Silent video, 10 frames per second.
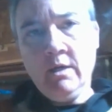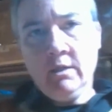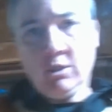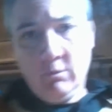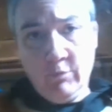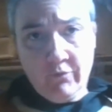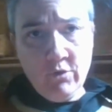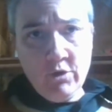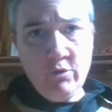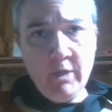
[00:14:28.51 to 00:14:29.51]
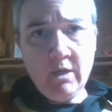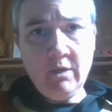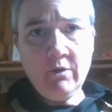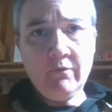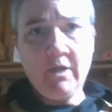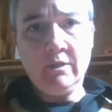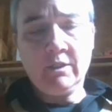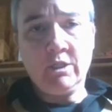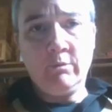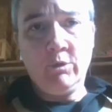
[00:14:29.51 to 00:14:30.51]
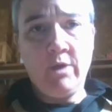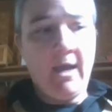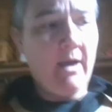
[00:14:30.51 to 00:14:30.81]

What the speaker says: So before you begin your fire ceremony,